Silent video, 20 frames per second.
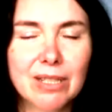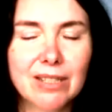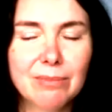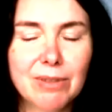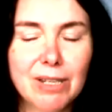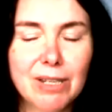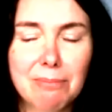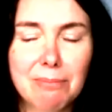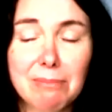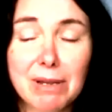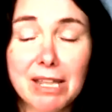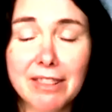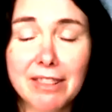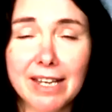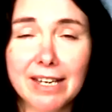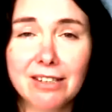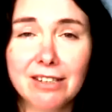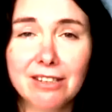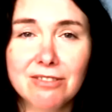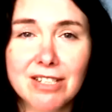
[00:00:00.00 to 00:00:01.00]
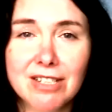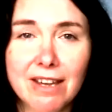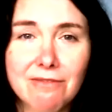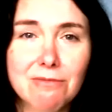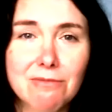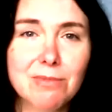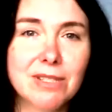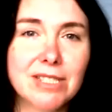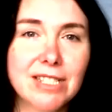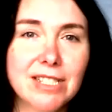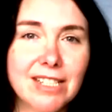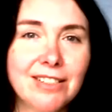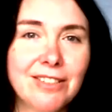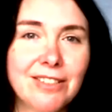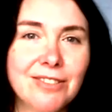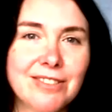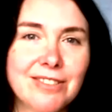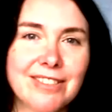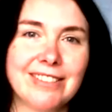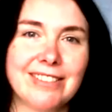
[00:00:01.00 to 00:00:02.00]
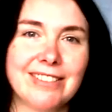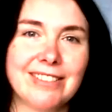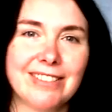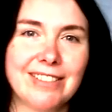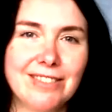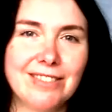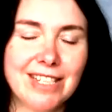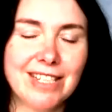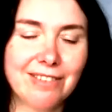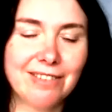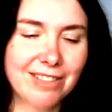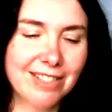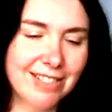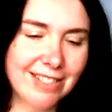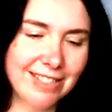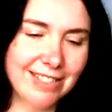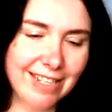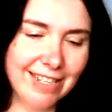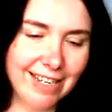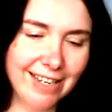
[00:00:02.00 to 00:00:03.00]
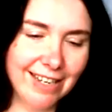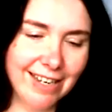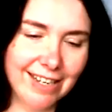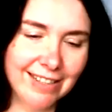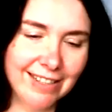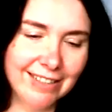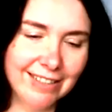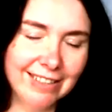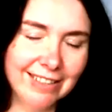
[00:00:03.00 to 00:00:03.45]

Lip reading: you know, big thank you to everybody who's given us a daily.